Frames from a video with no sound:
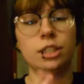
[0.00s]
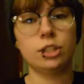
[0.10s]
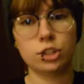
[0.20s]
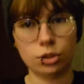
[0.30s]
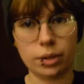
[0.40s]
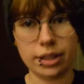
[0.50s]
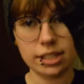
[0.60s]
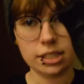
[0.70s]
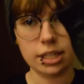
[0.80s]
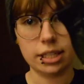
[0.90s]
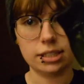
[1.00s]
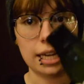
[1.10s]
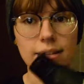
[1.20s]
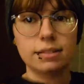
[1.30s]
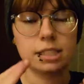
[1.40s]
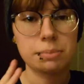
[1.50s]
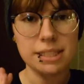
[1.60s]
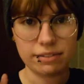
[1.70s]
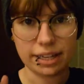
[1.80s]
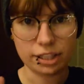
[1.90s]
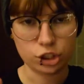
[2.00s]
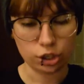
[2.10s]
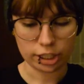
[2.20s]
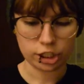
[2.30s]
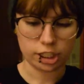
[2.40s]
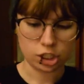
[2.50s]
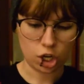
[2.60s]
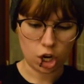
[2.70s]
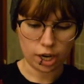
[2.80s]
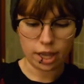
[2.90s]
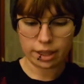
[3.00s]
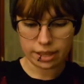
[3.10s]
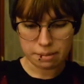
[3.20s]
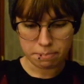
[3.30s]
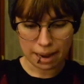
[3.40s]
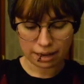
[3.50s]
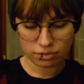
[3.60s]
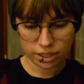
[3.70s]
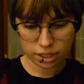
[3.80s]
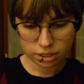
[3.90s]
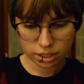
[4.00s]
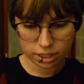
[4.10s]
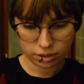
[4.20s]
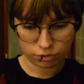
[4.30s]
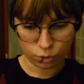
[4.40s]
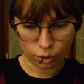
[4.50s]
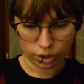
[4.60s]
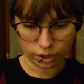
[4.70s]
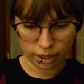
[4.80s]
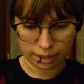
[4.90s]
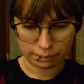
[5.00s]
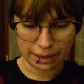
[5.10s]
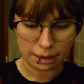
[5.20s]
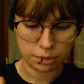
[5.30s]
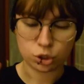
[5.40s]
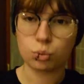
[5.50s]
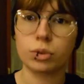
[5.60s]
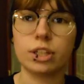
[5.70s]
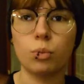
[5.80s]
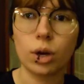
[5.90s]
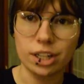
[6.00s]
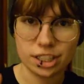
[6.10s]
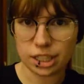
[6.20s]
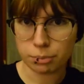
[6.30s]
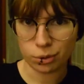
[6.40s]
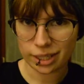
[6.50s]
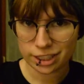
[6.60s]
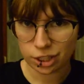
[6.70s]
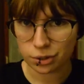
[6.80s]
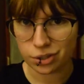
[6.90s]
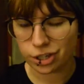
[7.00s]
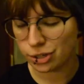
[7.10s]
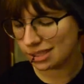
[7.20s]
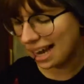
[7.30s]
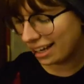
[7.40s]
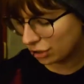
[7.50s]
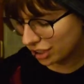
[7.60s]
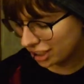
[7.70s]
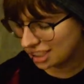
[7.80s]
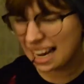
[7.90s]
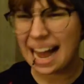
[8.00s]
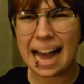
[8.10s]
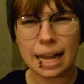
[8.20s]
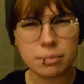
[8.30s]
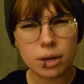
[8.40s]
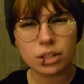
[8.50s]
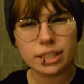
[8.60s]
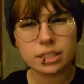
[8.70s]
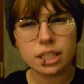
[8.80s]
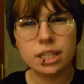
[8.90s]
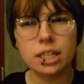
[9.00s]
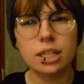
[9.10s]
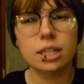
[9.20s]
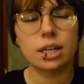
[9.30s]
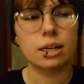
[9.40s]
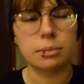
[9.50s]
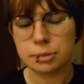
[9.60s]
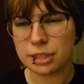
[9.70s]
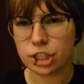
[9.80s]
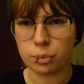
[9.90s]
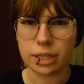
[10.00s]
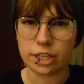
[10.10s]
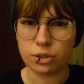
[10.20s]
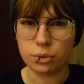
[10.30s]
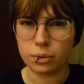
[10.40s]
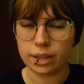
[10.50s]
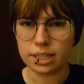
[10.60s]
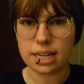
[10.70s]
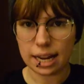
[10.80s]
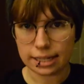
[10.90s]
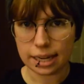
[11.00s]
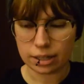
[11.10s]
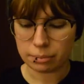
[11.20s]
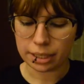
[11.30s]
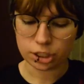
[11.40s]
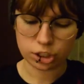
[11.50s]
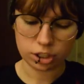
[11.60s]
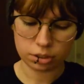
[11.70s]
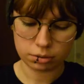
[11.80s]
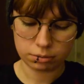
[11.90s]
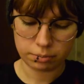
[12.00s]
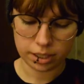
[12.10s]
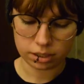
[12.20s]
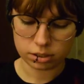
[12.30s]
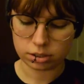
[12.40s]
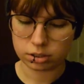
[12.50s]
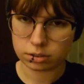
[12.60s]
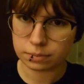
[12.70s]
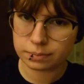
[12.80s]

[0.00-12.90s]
So this does have specific instructions on the back of it for how much the water shampoo ratio you could use. I usually just eyeball it, especially when you do the tight downy mixture, because